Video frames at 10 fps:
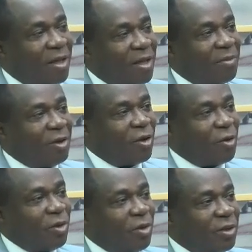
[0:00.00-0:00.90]

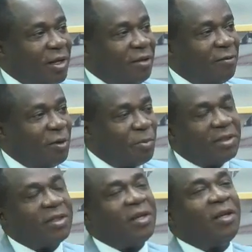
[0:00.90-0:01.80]
economic growth and
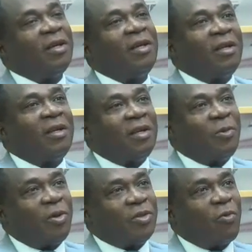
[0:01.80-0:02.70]
development. You
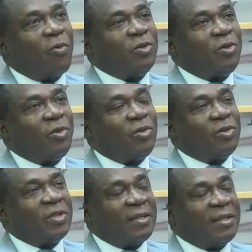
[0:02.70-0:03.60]
will also want to use
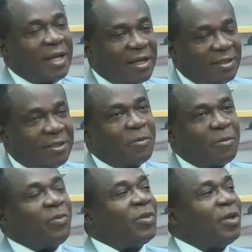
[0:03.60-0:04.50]
tax
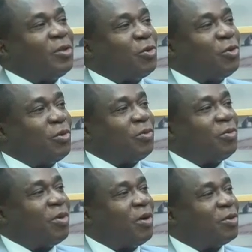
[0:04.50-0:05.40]
to
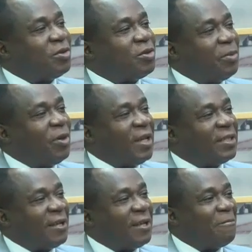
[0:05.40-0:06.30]
also stimulate